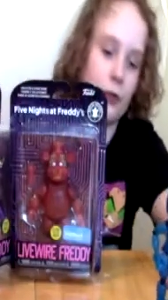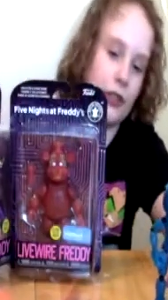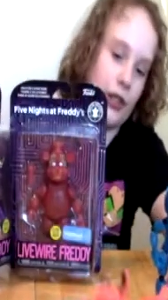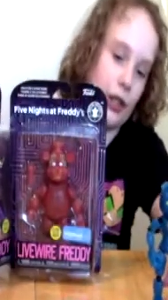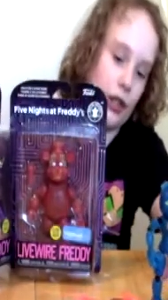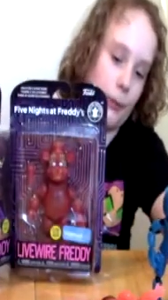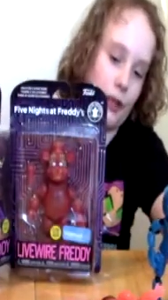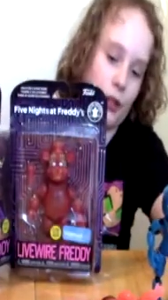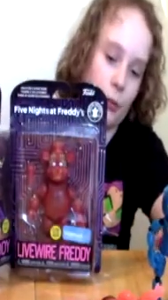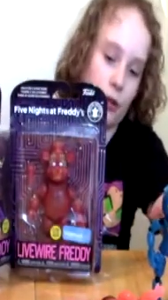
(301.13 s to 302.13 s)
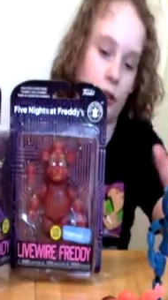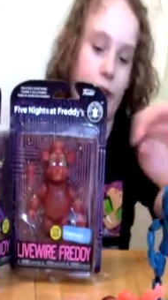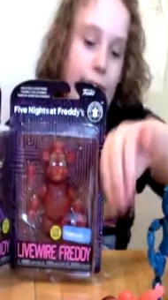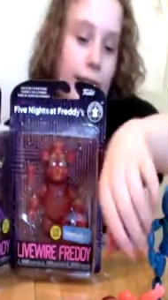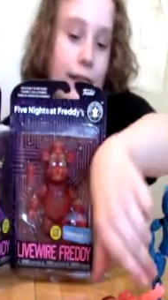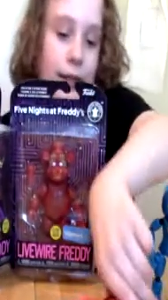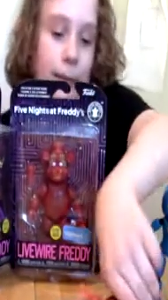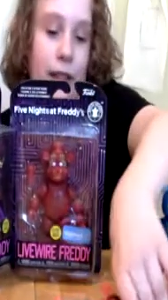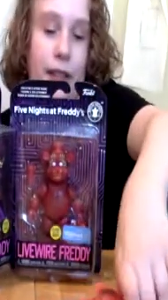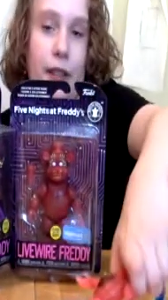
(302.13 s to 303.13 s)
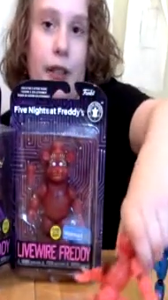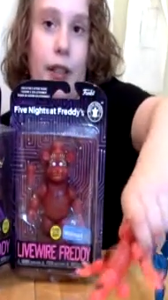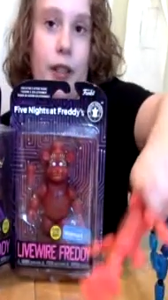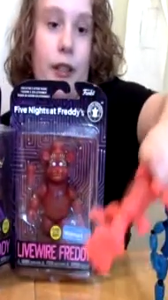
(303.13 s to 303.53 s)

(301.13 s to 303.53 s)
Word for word: security breach were leaked, basically.